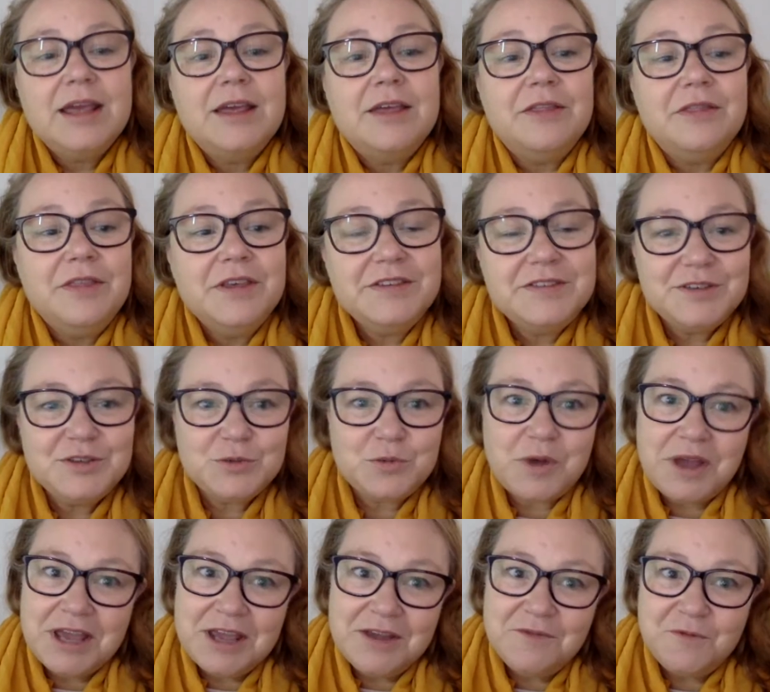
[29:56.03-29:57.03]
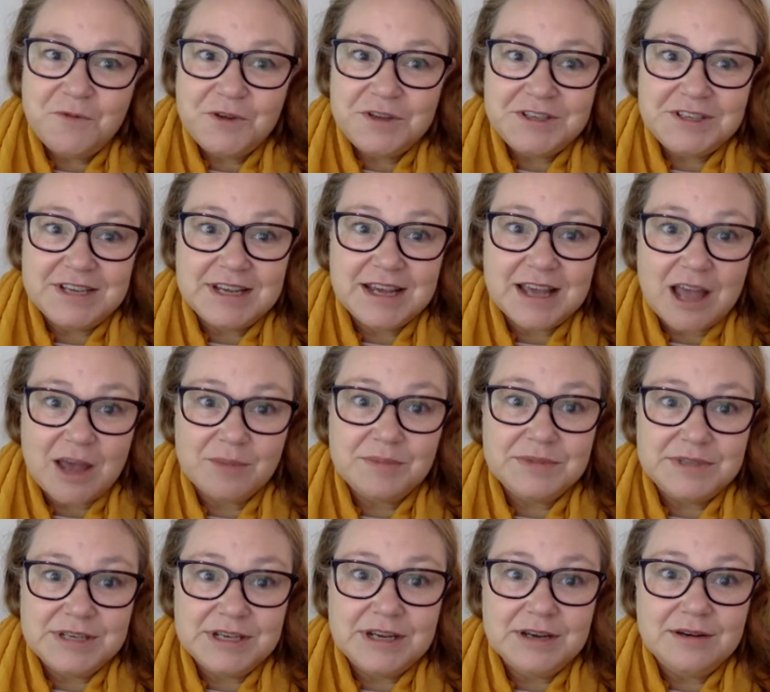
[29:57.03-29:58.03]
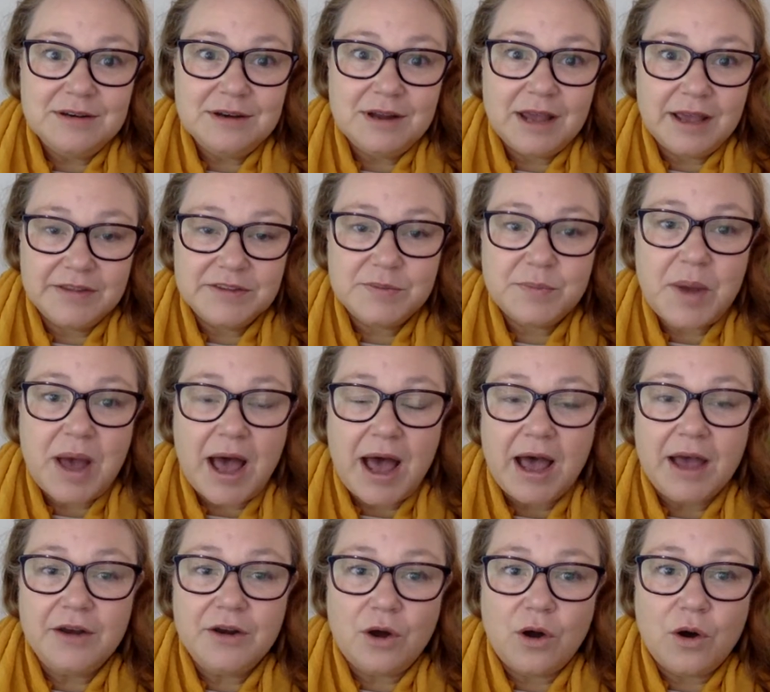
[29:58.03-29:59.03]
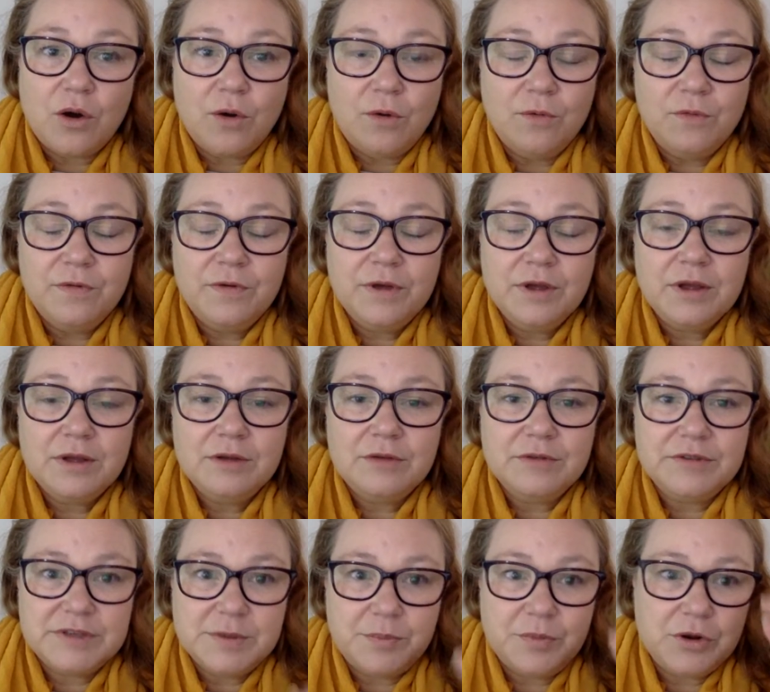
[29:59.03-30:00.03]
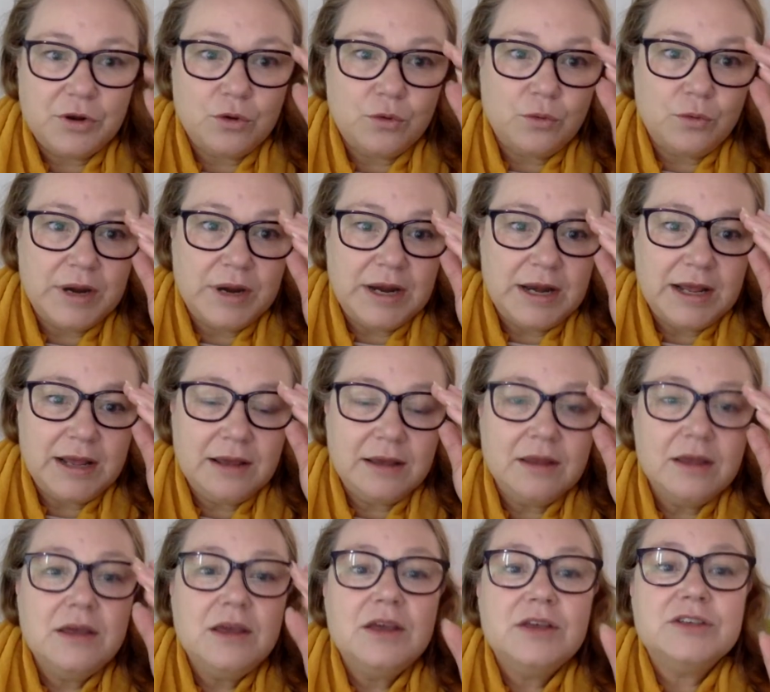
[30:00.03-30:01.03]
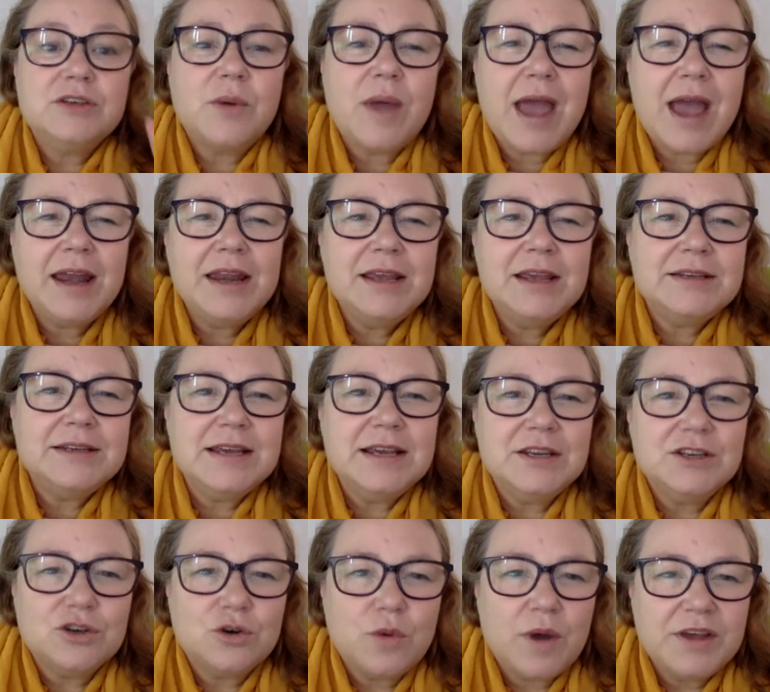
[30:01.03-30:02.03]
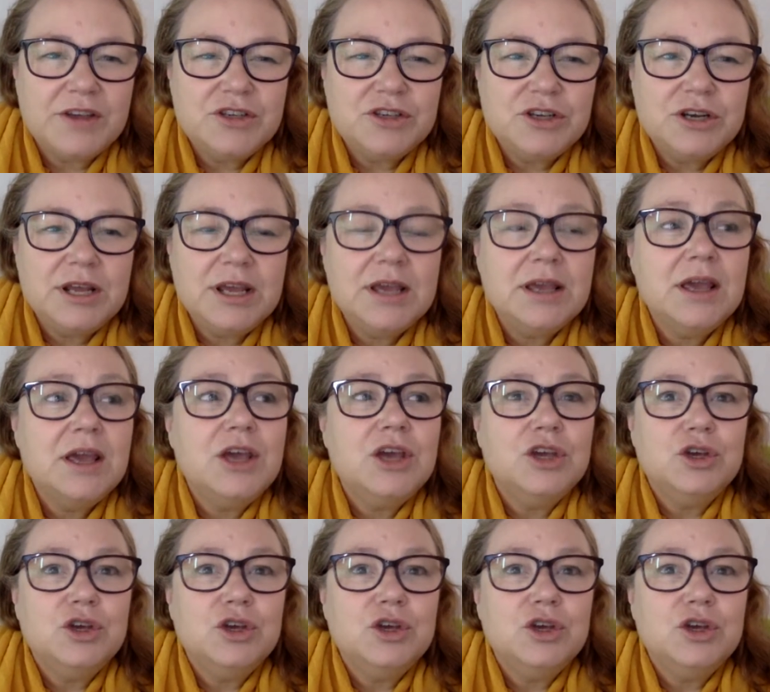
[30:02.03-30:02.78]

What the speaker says: And this is where inferencing comes in as part of reciprocal reading. So how do you teach questioning?